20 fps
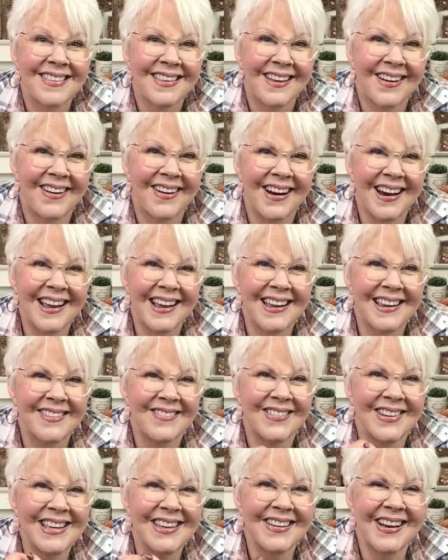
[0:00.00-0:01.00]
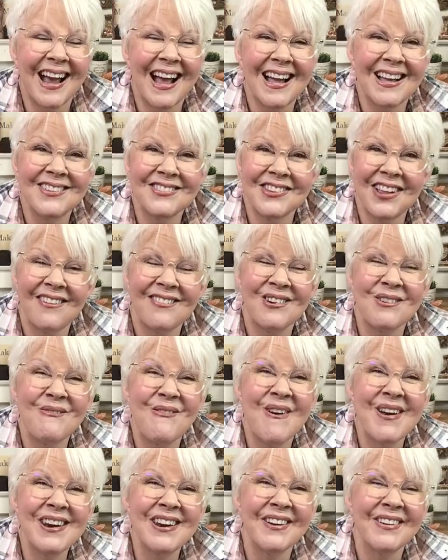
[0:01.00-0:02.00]
All right. Well, you guys have a
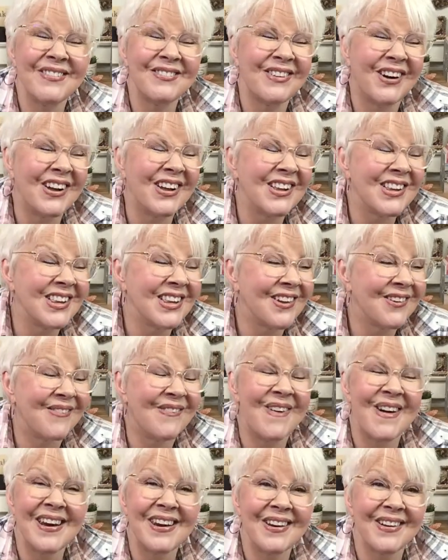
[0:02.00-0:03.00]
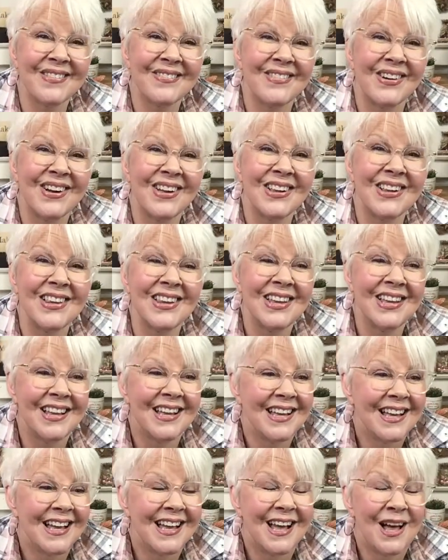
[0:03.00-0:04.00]
wonderful, wonderful
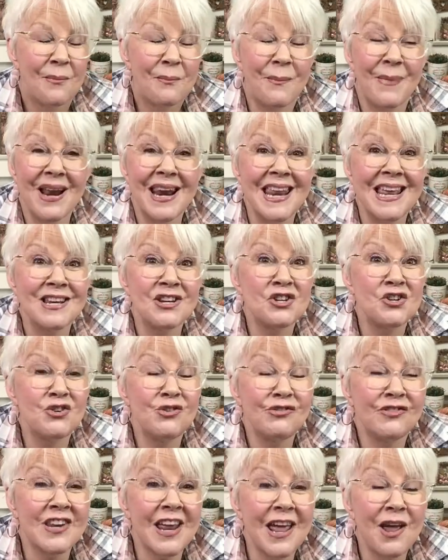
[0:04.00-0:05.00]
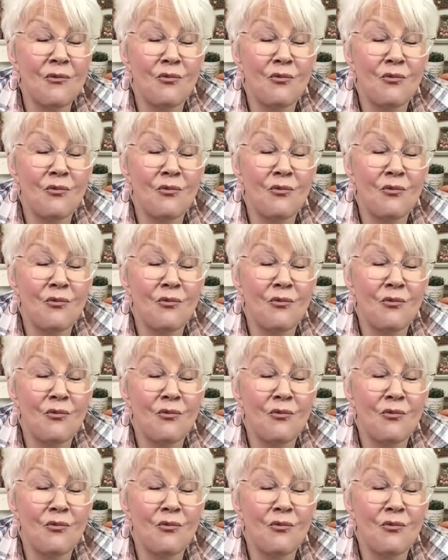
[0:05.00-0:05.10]
Monday and Tuesday.